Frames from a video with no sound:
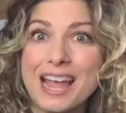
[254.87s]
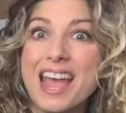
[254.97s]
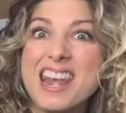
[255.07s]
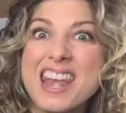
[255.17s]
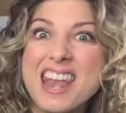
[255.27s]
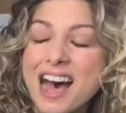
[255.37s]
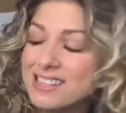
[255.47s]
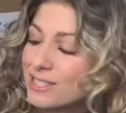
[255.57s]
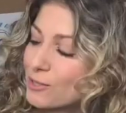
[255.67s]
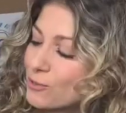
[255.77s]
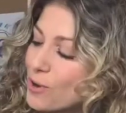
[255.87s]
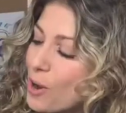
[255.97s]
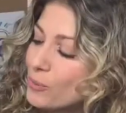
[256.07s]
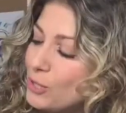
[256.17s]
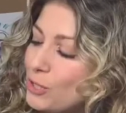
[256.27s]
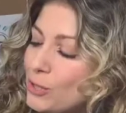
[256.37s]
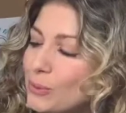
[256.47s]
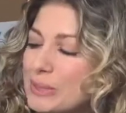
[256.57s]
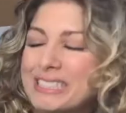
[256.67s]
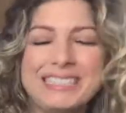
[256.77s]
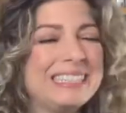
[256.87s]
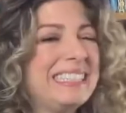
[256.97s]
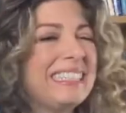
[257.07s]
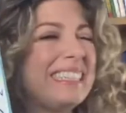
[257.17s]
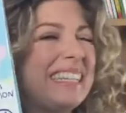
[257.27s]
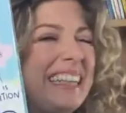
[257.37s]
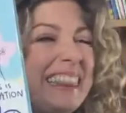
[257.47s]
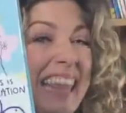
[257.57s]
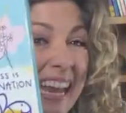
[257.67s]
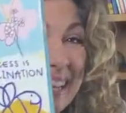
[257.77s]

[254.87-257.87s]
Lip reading: and nuts grow too. Thank